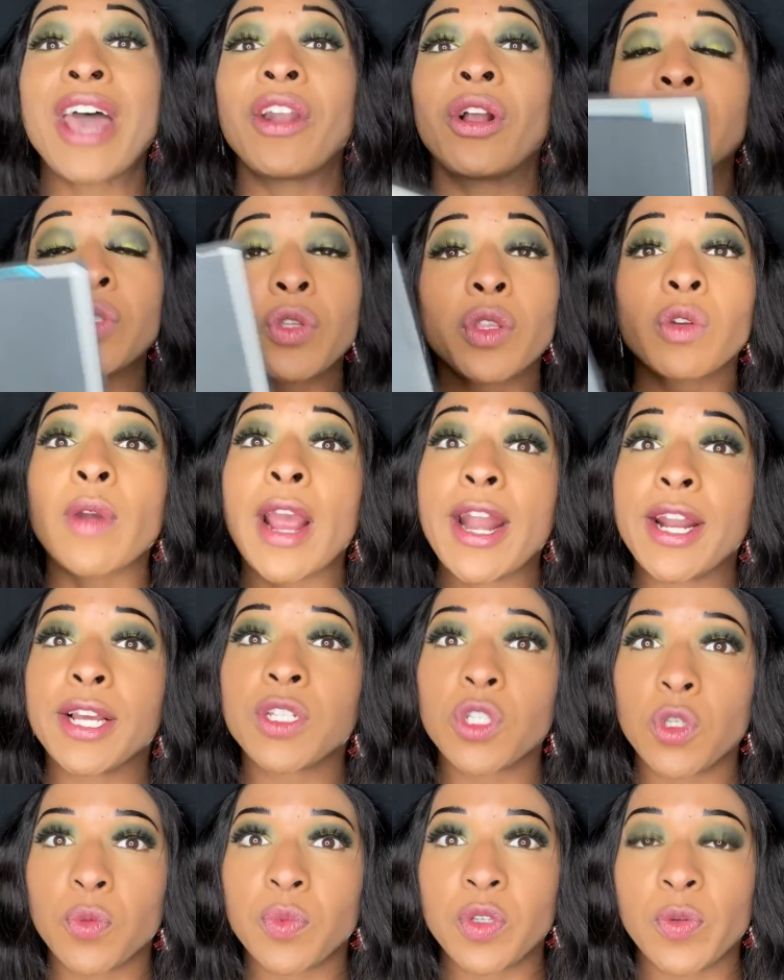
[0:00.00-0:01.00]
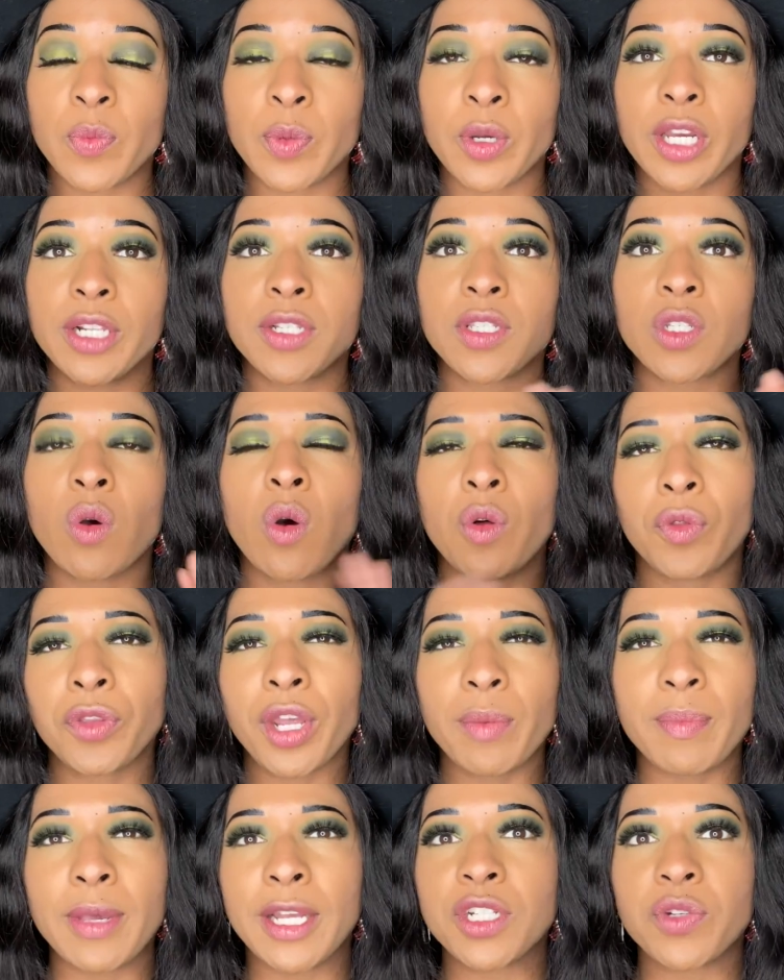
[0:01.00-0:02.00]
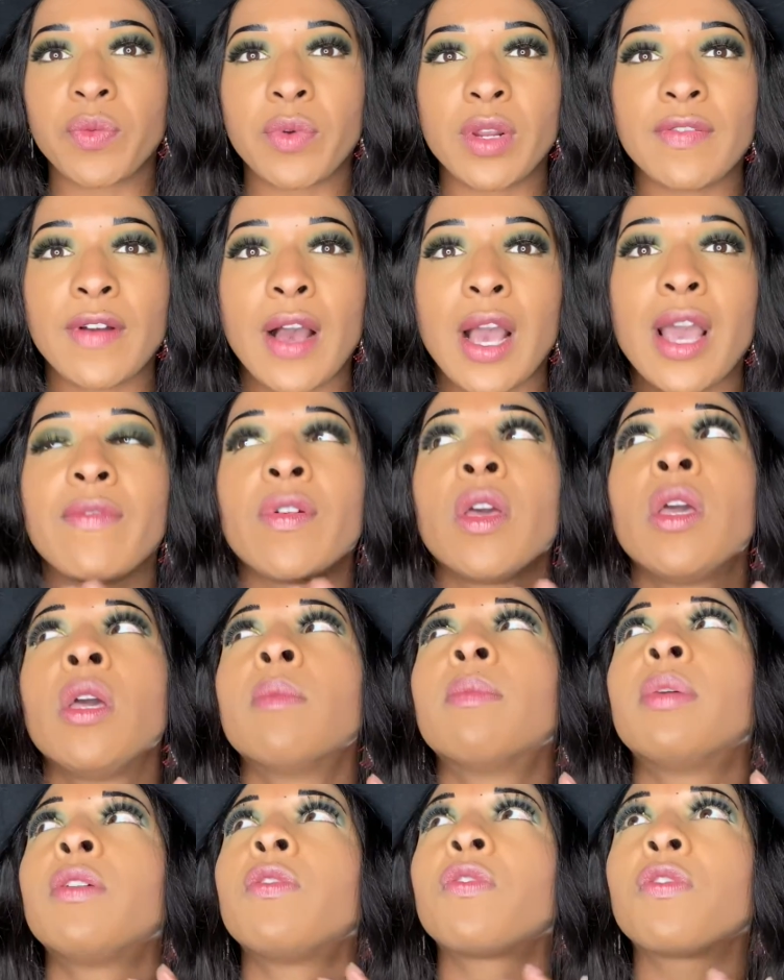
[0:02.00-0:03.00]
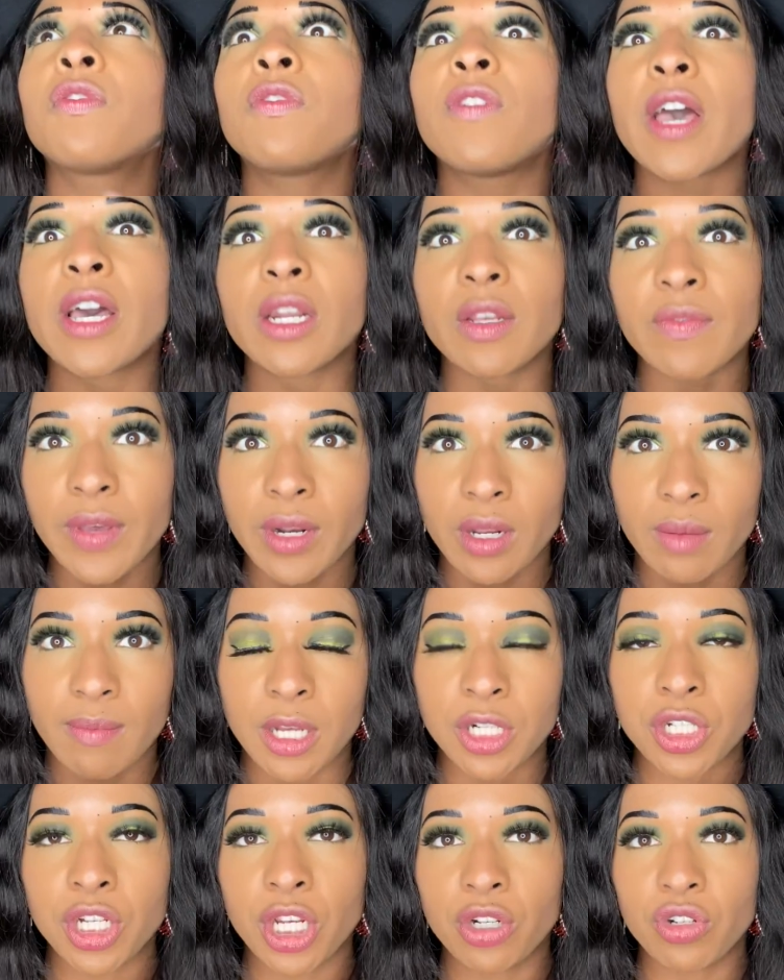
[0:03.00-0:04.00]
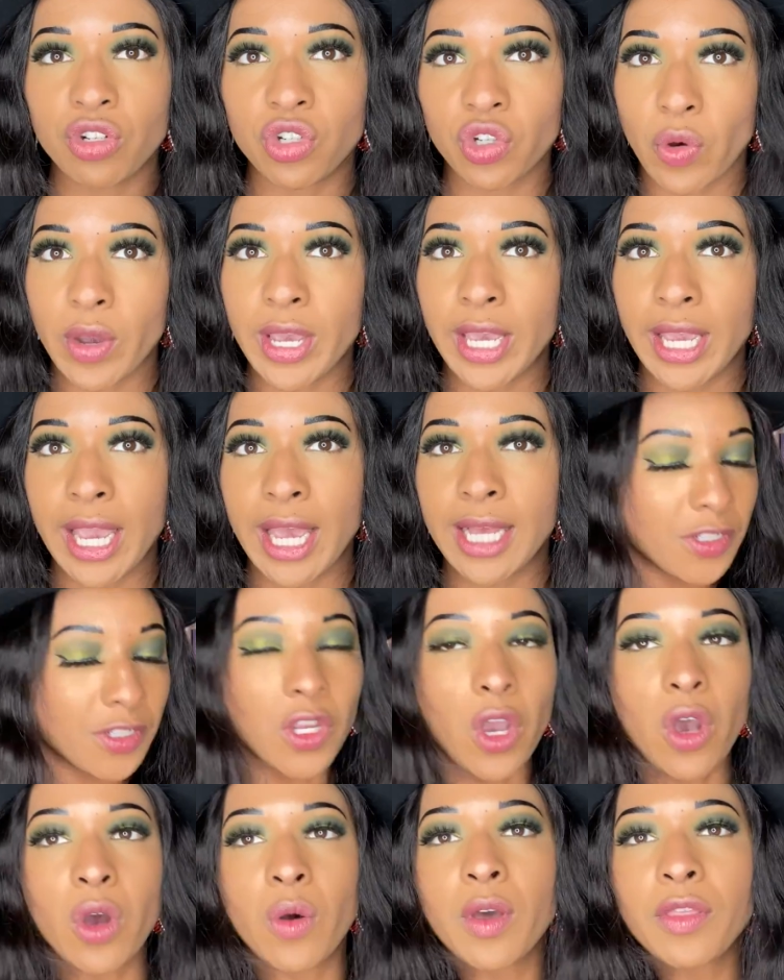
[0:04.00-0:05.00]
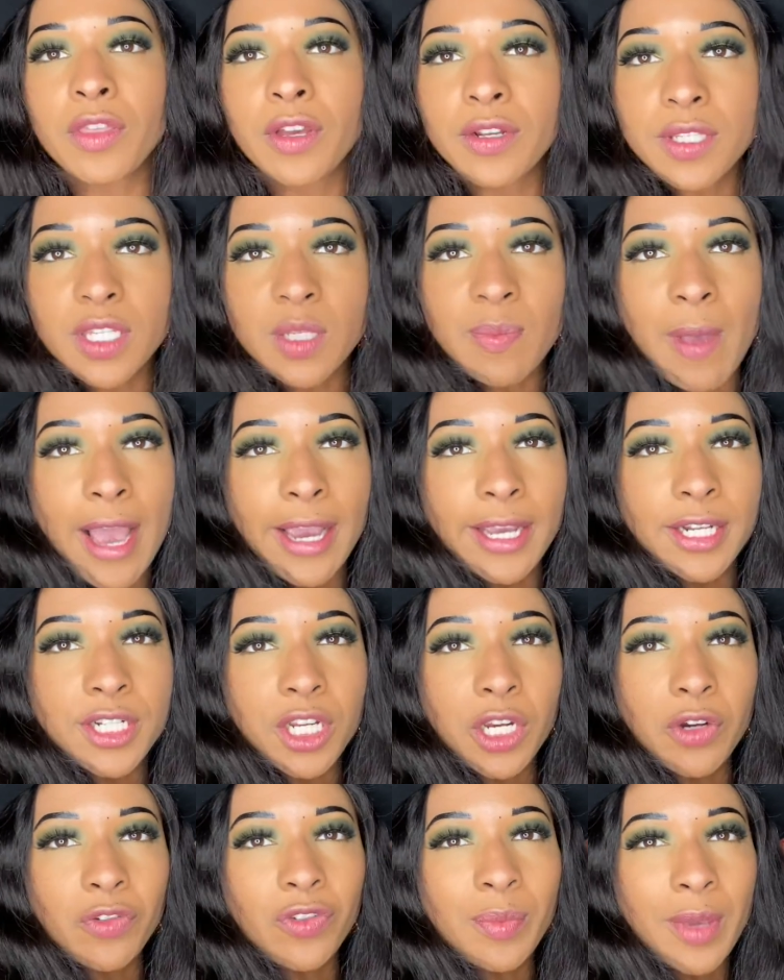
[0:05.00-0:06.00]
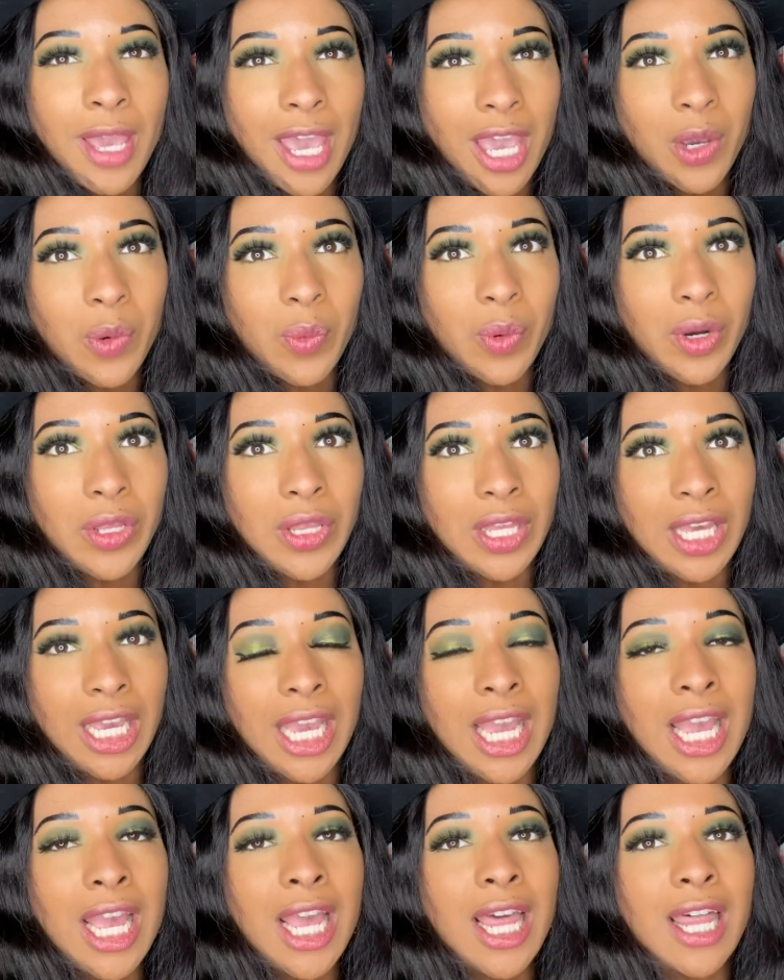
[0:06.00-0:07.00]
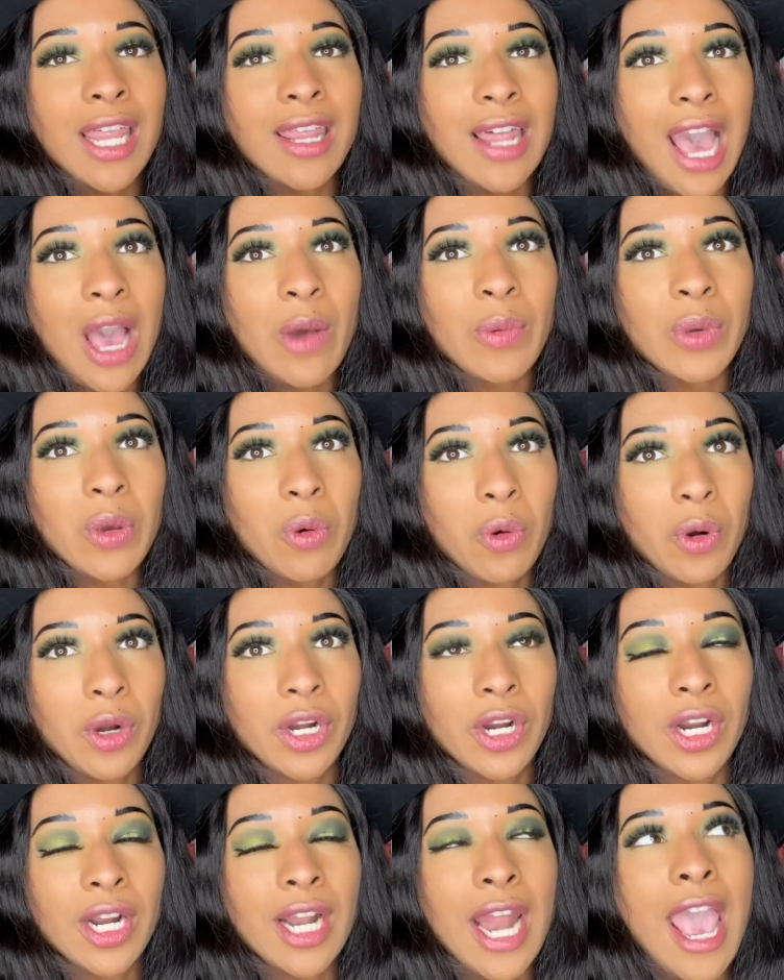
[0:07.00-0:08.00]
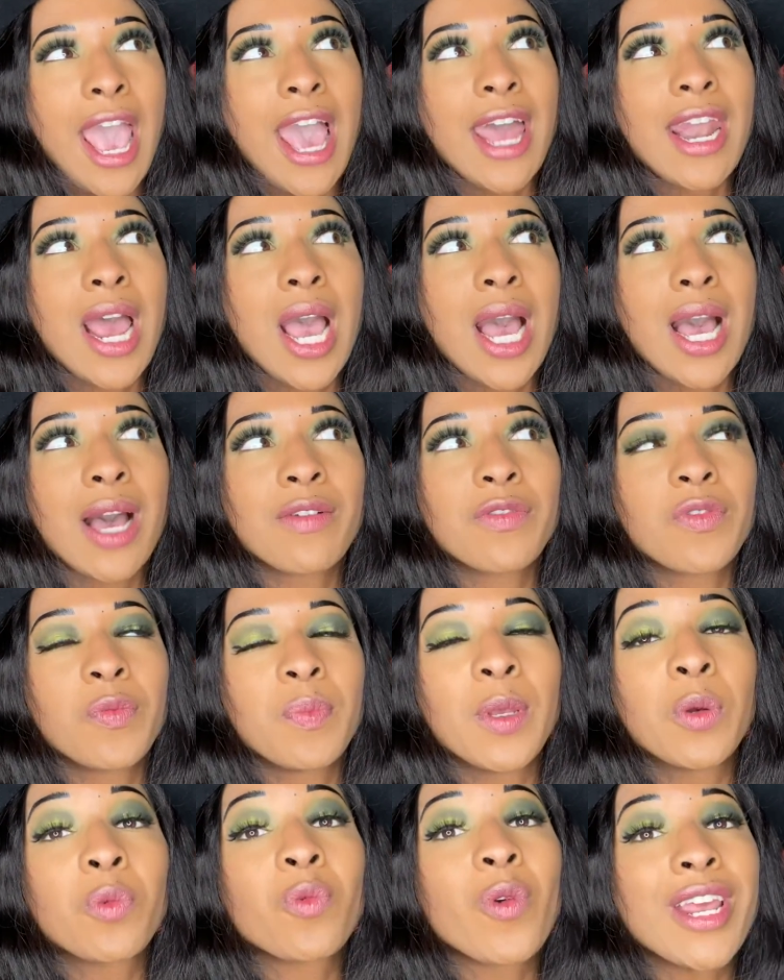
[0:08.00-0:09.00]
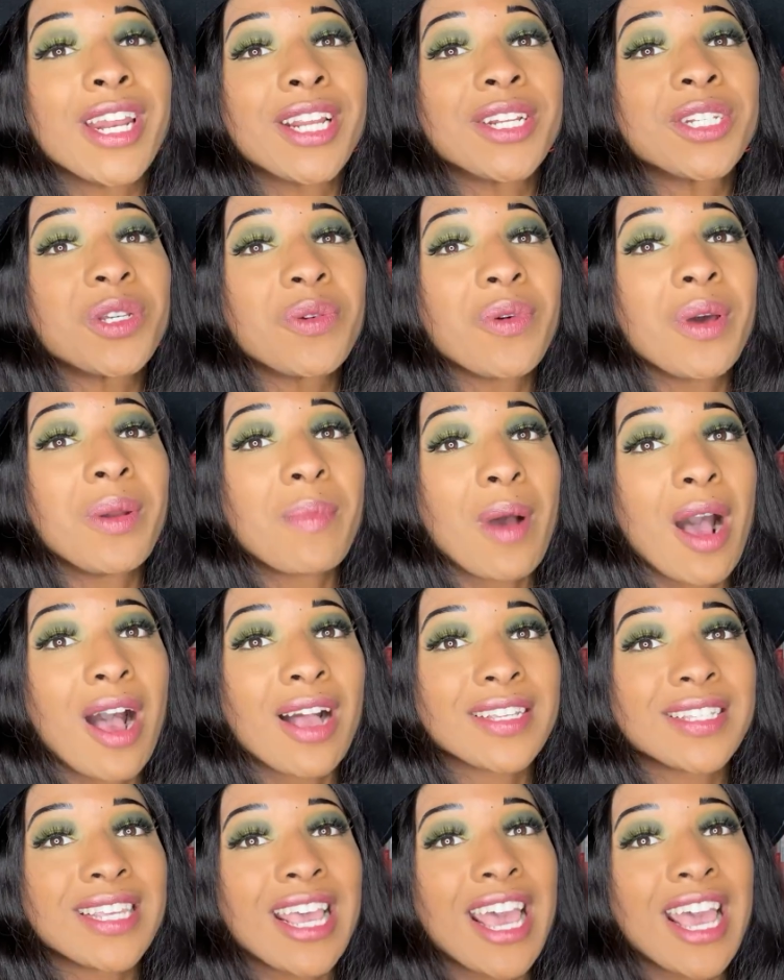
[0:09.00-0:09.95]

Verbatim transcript: And also the writing's super, super good. So only on page twenty-five, but very, very much enjoying So there's this package here from Cakeworthy that we ordered and have been waiting to unbox.